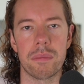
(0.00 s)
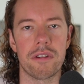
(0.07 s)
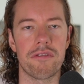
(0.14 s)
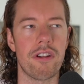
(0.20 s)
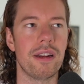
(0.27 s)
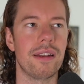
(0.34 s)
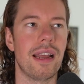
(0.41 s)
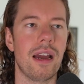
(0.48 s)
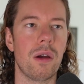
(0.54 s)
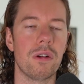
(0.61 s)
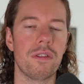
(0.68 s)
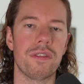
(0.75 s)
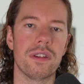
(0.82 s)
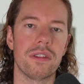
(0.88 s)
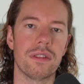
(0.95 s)
But right now it
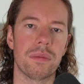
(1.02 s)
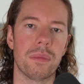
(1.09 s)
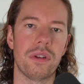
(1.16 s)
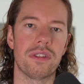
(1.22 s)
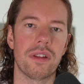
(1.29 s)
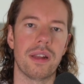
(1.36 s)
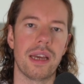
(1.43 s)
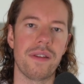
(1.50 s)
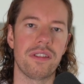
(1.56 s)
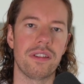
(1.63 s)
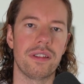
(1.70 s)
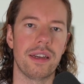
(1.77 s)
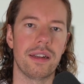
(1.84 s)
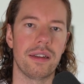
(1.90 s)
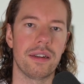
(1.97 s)
feels most alive to
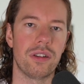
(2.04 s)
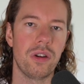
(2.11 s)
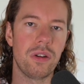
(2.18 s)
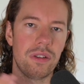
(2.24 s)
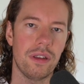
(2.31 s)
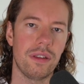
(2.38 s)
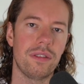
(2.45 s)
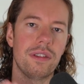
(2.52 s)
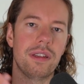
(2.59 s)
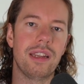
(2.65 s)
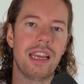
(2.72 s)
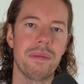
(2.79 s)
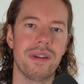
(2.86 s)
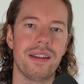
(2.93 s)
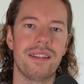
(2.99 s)
say like notice,
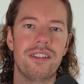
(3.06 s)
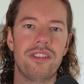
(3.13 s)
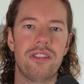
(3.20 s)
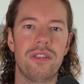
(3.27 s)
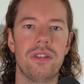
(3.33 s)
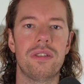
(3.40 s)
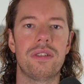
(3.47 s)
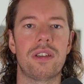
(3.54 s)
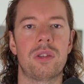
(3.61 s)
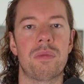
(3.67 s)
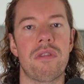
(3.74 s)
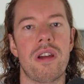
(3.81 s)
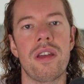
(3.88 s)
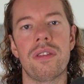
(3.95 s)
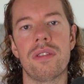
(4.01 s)
inhibit, choose,
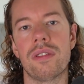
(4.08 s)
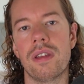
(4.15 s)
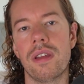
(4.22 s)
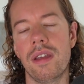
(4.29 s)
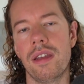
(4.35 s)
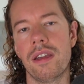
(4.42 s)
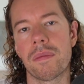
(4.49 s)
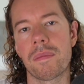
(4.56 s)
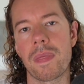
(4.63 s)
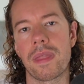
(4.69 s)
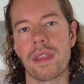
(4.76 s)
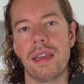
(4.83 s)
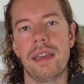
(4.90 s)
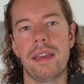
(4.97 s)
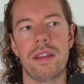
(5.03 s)
express
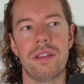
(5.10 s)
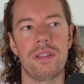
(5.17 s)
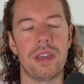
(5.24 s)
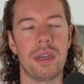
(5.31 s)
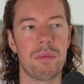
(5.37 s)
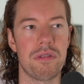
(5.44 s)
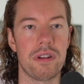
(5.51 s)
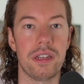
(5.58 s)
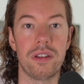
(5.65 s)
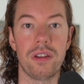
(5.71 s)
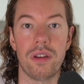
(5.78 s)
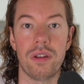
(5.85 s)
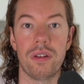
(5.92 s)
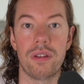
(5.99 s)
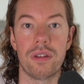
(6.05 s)
is a pretty
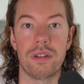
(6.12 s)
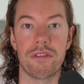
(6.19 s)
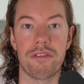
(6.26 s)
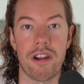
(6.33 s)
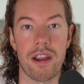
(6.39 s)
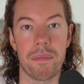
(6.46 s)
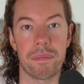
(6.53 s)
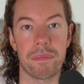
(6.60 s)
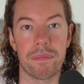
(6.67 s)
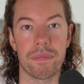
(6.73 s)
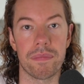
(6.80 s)
good frame.